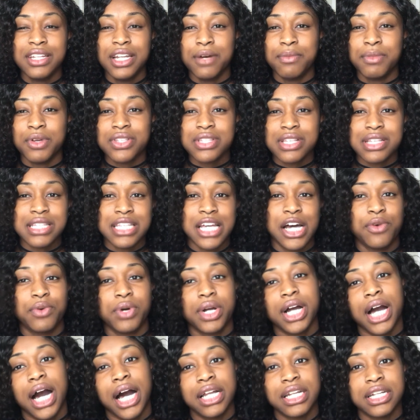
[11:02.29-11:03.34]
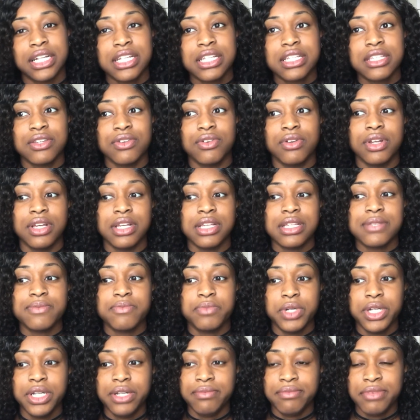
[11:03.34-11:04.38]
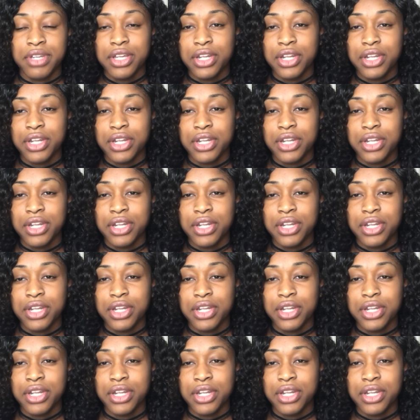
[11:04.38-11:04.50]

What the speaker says: you know, most of the time we're college students, we,